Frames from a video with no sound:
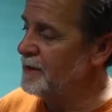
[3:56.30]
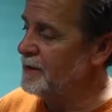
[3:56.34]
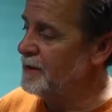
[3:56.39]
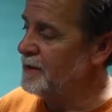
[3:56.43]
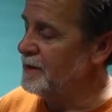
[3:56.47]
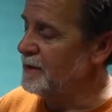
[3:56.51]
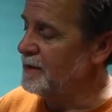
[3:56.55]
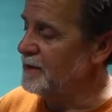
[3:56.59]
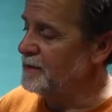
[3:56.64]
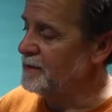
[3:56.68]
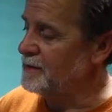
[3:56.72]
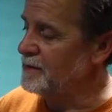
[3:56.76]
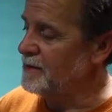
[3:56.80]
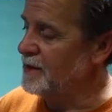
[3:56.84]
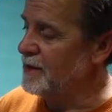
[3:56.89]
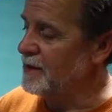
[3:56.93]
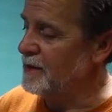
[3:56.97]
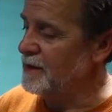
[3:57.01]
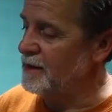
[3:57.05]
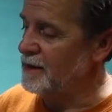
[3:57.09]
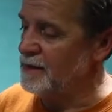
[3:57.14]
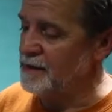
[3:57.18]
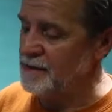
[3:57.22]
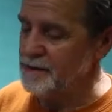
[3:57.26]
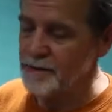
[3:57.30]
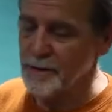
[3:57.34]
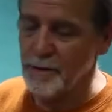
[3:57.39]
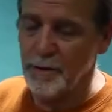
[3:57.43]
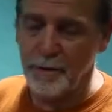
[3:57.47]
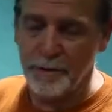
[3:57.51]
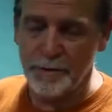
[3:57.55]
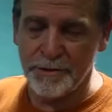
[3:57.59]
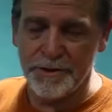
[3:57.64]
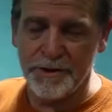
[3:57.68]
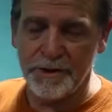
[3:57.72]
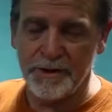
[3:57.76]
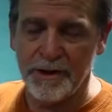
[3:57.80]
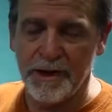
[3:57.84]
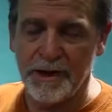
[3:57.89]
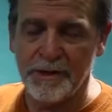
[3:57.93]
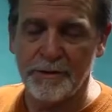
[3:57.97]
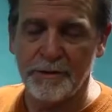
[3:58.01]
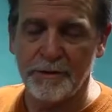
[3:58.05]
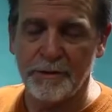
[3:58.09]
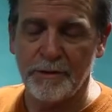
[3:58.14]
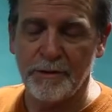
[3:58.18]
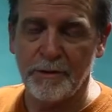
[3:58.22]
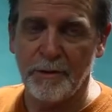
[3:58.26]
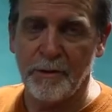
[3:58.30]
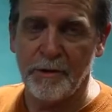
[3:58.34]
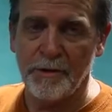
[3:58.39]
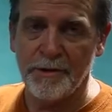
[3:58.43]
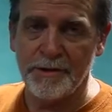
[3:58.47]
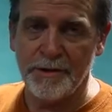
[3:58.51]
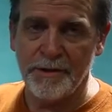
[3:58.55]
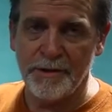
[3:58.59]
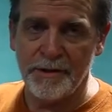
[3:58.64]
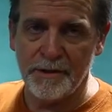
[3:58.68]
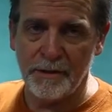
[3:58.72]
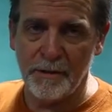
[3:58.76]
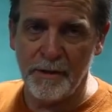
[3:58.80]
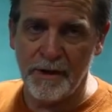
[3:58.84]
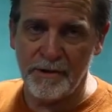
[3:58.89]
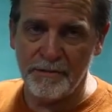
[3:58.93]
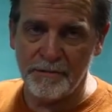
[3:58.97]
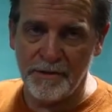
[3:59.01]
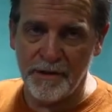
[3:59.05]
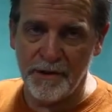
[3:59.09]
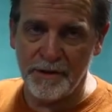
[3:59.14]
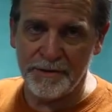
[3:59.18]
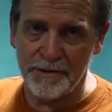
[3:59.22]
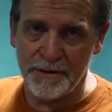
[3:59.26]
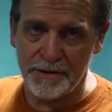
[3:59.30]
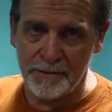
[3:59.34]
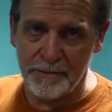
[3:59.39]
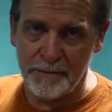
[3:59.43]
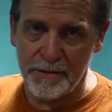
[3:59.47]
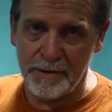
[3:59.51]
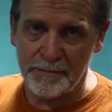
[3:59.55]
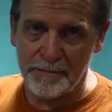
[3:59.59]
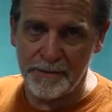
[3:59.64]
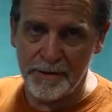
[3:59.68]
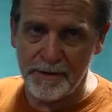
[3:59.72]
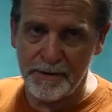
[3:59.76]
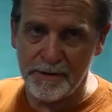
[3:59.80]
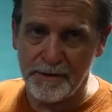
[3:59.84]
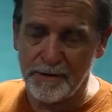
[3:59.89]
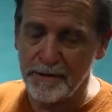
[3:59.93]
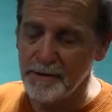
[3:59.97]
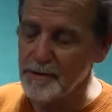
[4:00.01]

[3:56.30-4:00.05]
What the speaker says: It holds the electrical cords and the ground fault interrupter